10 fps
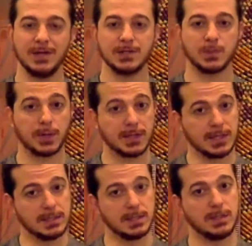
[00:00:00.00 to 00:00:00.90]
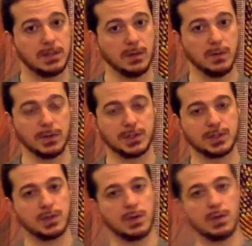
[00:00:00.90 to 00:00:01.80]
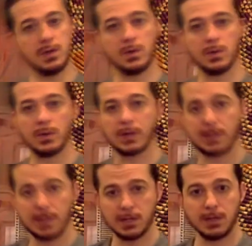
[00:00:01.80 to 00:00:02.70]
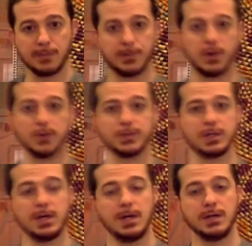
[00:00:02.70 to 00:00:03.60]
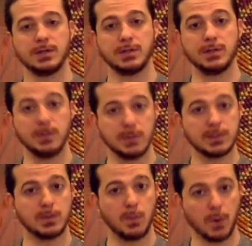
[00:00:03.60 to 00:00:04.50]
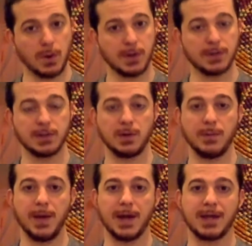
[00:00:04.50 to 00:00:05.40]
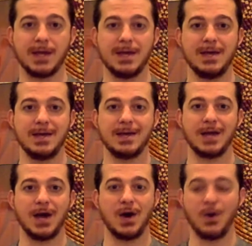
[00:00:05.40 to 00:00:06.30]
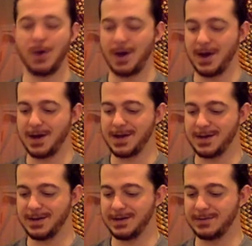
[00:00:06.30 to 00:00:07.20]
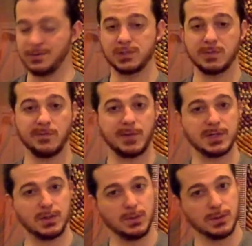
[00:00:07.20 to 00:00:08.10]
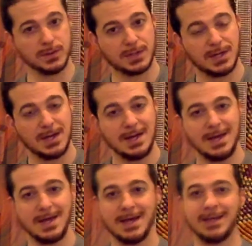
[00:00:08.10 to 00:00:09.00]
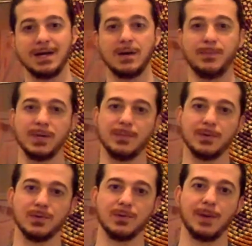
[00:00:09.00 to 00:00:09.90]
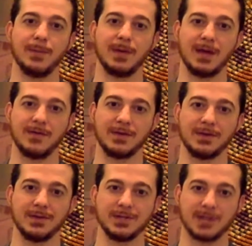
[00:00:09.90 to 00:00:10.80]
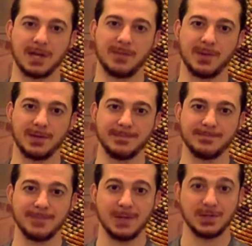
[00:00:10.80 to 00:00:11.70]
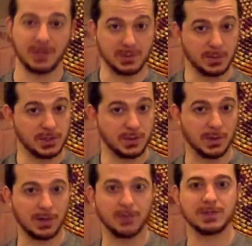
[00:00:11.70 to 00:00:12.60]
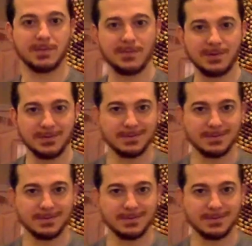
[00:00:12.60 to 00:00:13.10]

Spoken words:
So what I'd like to do is show you a clinical approach to doing some work on the low back and how I use some of my tools and help people who might be having this kind of pain. So I'll switch to a close-up view.